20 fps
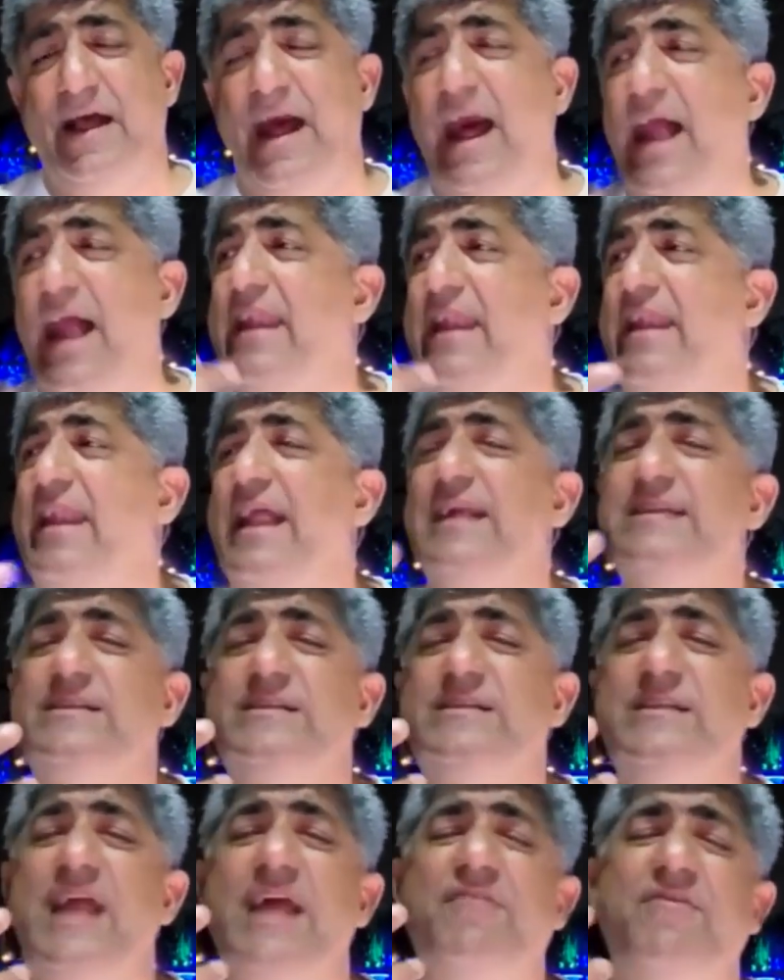Unless
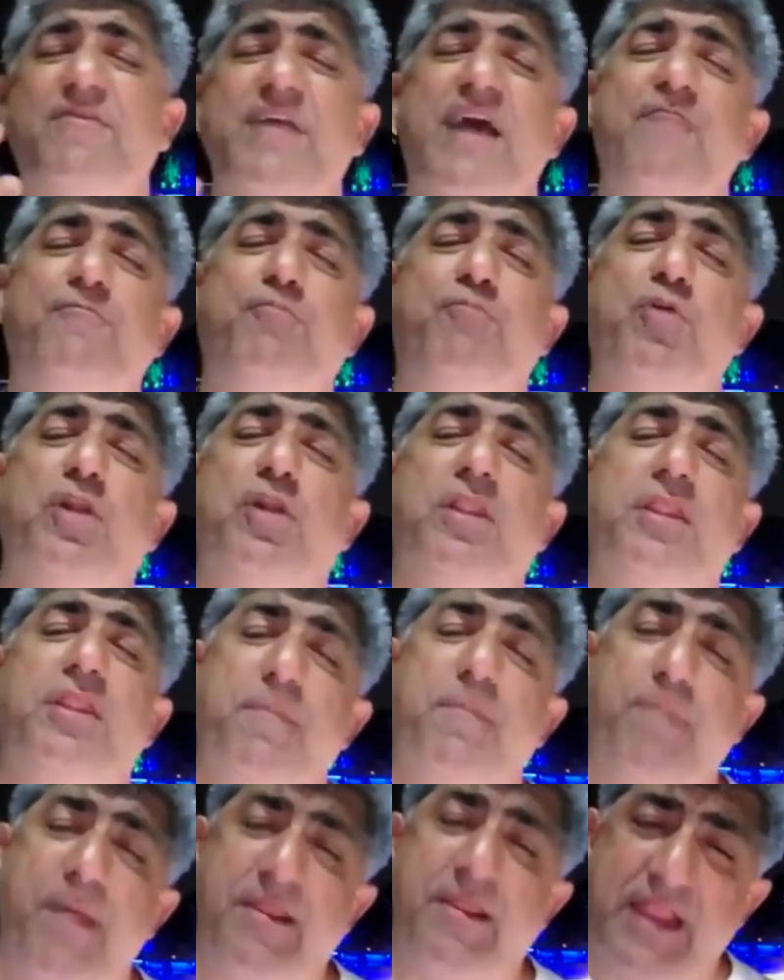there we have put
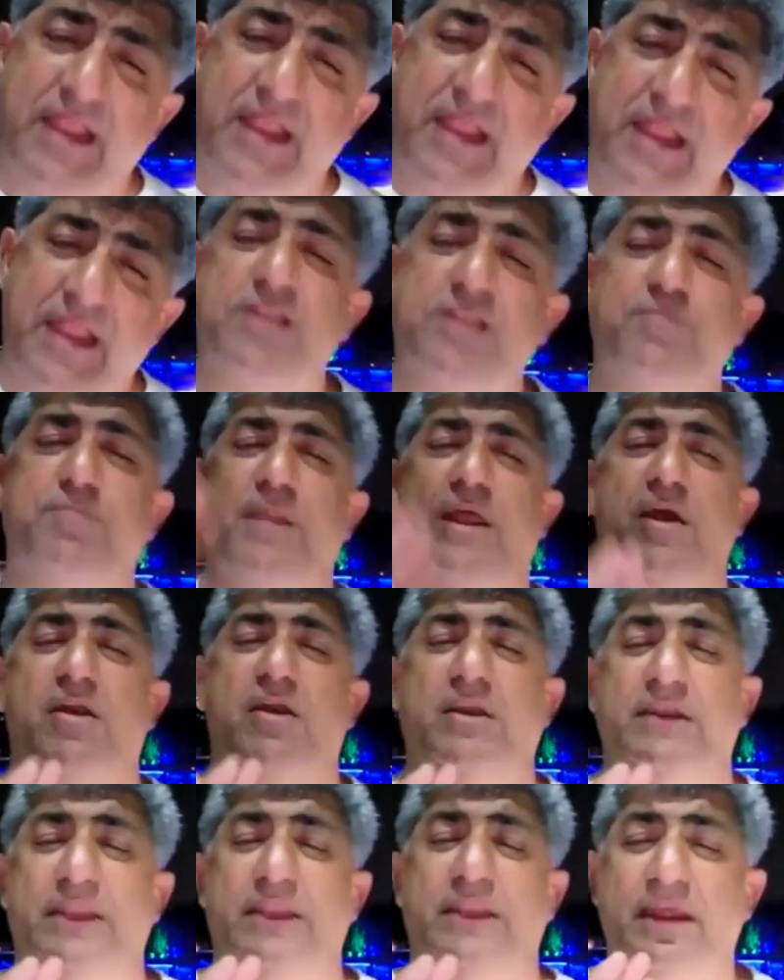SIP as the last
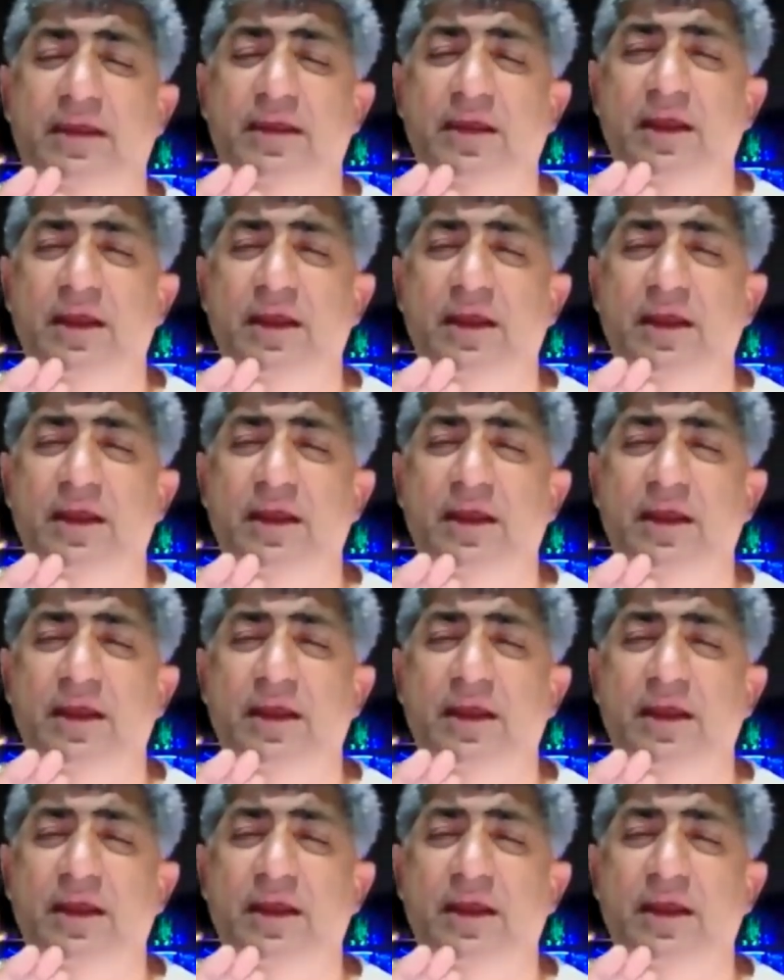priority.